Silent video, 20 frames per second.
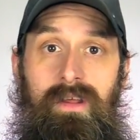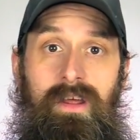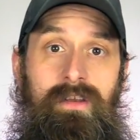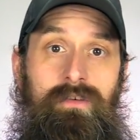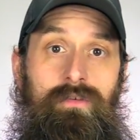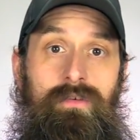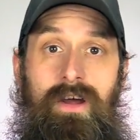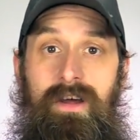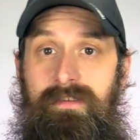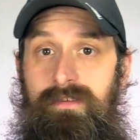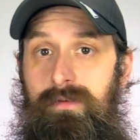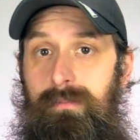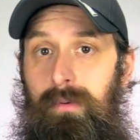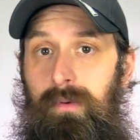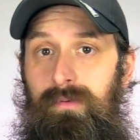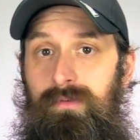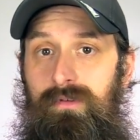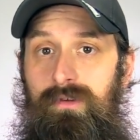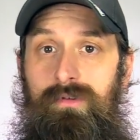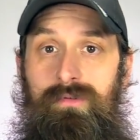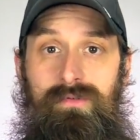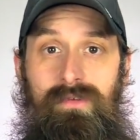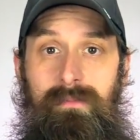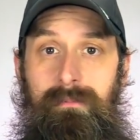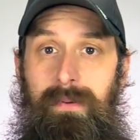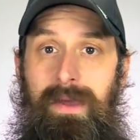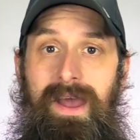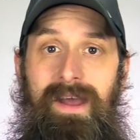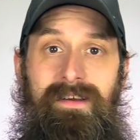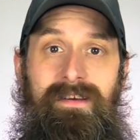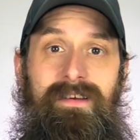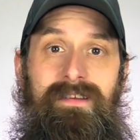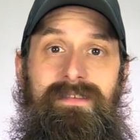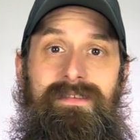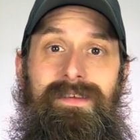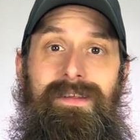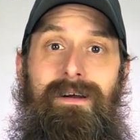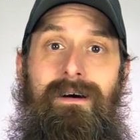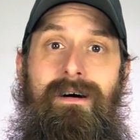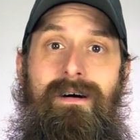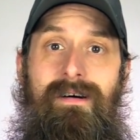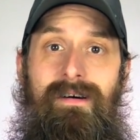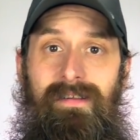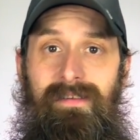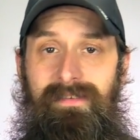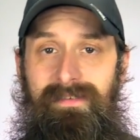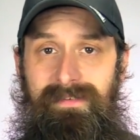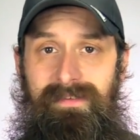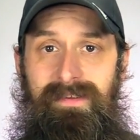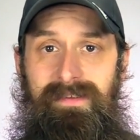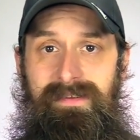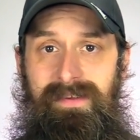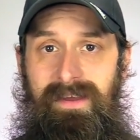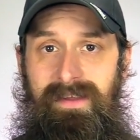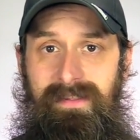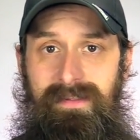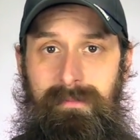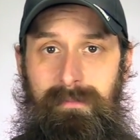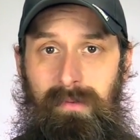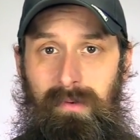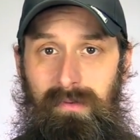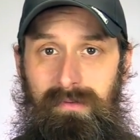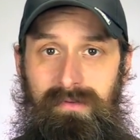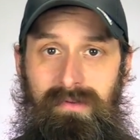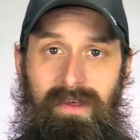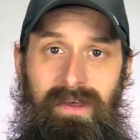and you're not supposed to use impact guns at all to tighten the bolts,